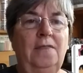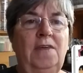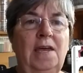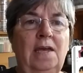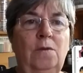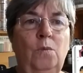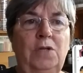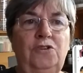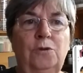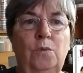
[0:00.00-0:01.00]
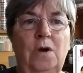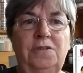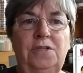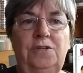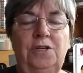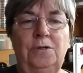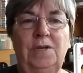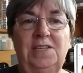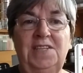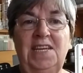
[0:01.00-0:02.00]
then what you'll want to
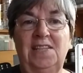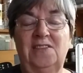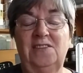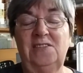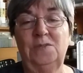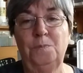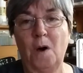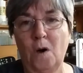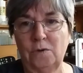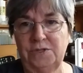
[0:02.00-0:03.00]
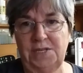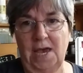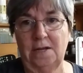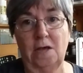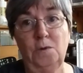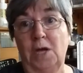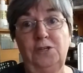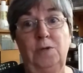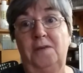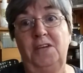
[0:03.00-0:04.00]
do is to get the small set. Otherwise,
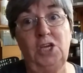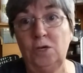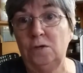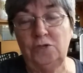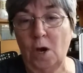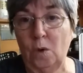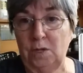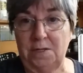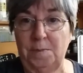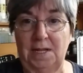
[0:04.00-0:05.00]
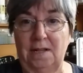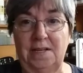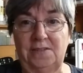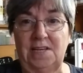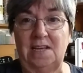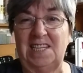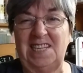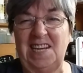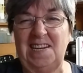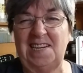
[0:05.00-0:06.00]
you'll have a huge hole in the middle instead of the
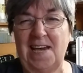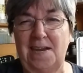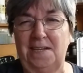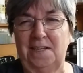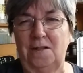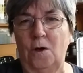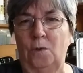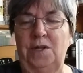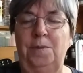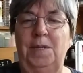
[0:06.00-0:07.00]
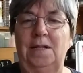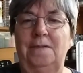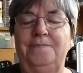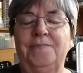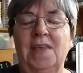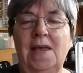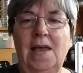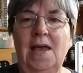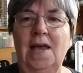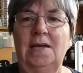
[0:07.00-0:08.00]
teeny tiny little hole in the middle.
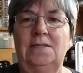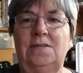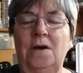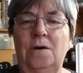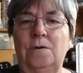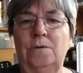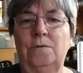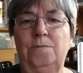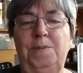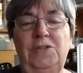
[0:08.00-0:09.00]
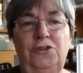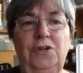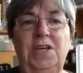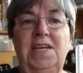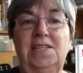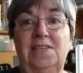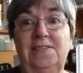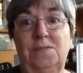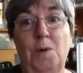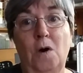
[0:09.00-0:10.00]
So be sure you get the
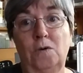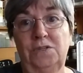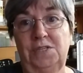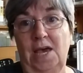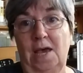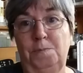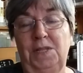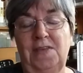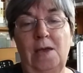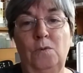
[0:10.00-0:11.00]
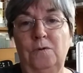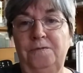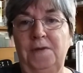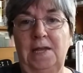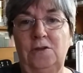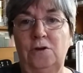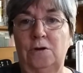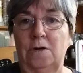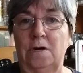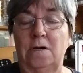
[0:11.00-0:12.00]
small set, but they will fit
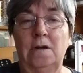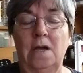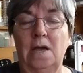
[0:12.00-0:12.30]
your